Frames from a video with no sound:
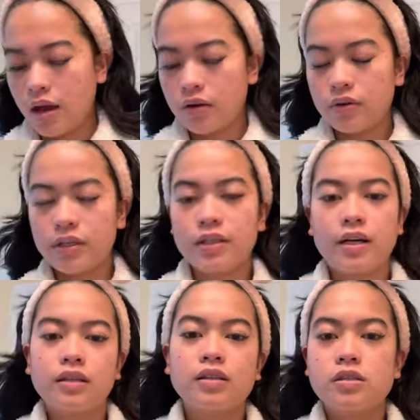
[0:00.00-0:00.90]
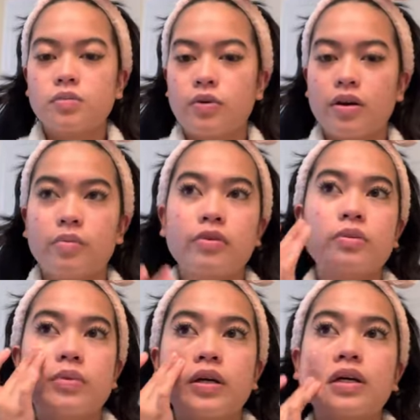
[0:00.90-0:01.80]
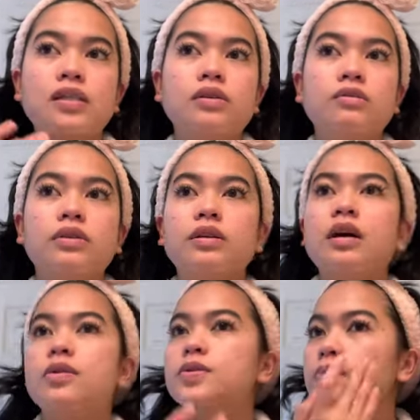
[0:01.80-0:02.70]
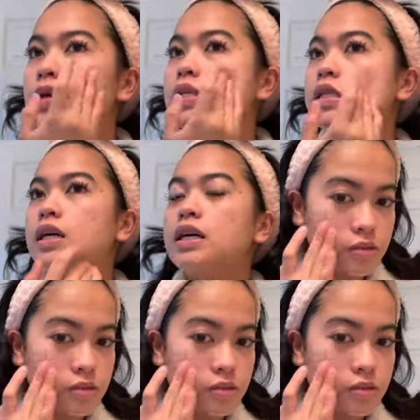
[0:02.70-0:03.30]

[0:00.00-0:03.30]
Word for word: I really like this primer because it really helps my skin.